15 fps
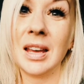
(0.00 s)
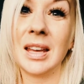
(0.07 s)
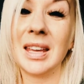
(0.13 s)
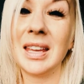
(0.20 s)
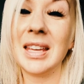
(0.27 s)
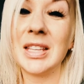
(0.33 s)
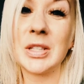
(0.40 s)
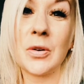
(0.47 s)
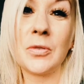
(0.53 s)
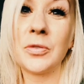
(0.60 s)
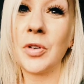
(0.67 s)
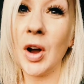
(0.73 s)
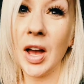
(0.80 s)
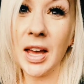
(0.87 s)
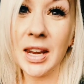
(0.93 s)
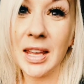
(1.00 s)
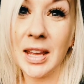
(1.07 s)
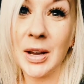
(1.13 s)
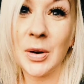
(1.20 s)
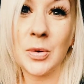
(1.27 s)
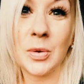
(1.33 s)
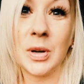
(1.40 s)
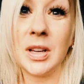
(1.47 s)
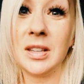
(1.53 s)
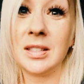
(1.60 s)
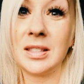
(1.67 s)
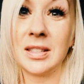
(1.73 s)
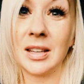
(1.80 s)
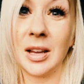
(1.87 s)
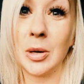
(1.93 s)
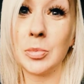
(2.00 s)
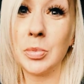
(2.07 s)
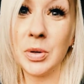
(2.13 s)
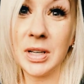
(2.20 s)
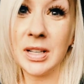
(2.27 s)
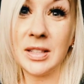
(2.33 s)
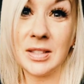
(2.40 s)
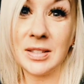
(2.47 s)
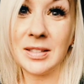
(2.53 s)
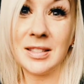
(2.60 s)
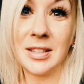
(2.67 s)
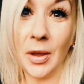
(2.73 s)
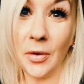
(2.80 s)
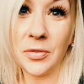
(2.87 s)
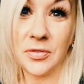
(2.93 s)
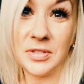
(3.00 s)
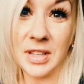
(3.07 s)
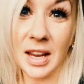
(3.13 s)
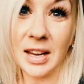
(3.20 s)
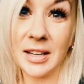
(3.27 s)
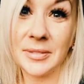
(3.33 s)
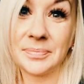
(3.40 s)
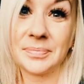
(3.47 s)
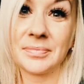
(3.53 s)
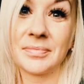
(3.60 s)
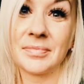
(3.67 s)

is Friday was a pretty tough day.